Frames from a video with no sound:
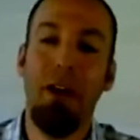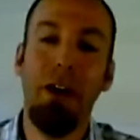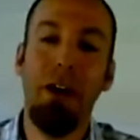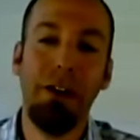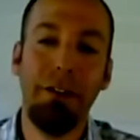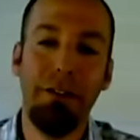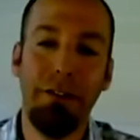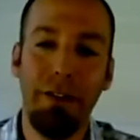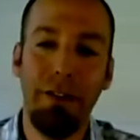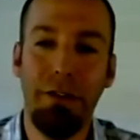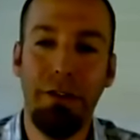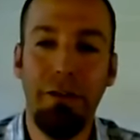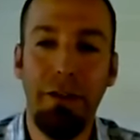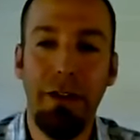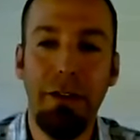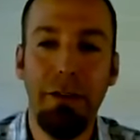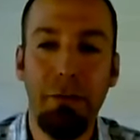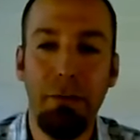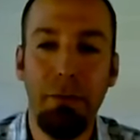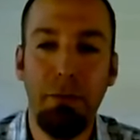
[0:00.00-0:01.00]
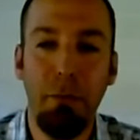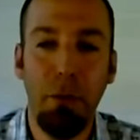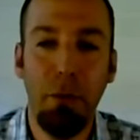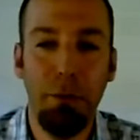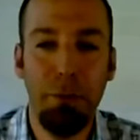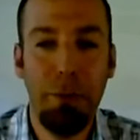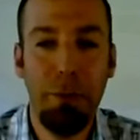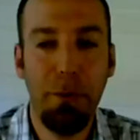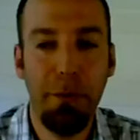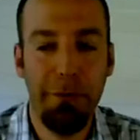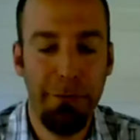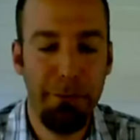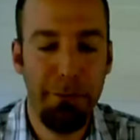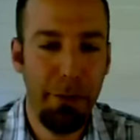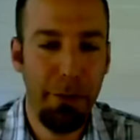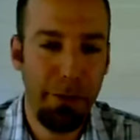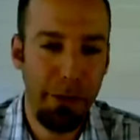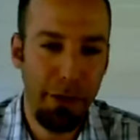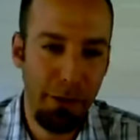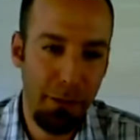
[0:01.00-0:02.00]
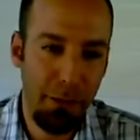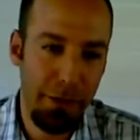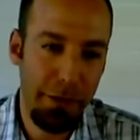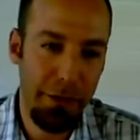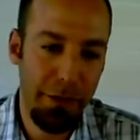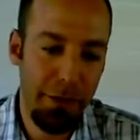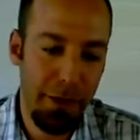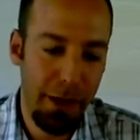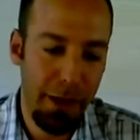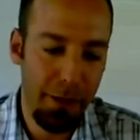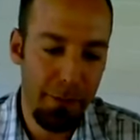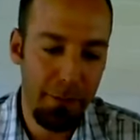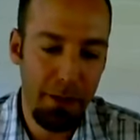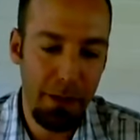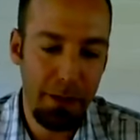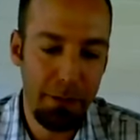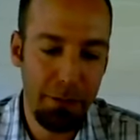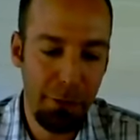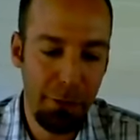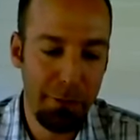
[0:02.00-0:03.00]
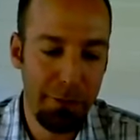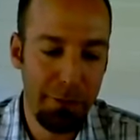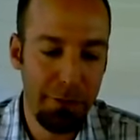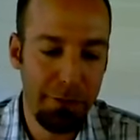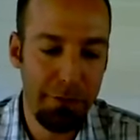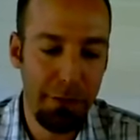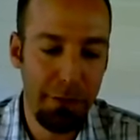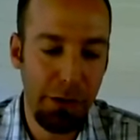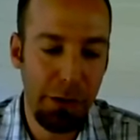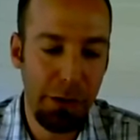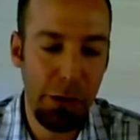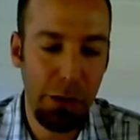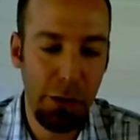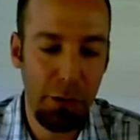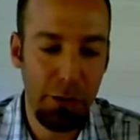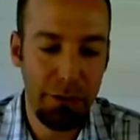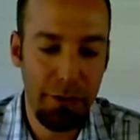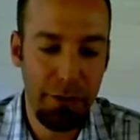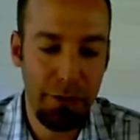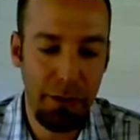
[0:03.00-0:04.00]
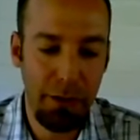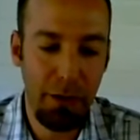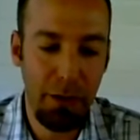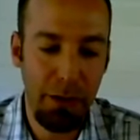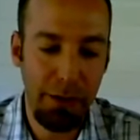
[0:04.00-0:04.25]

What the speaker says: RSS feeds, most people are familiar with them in terms of using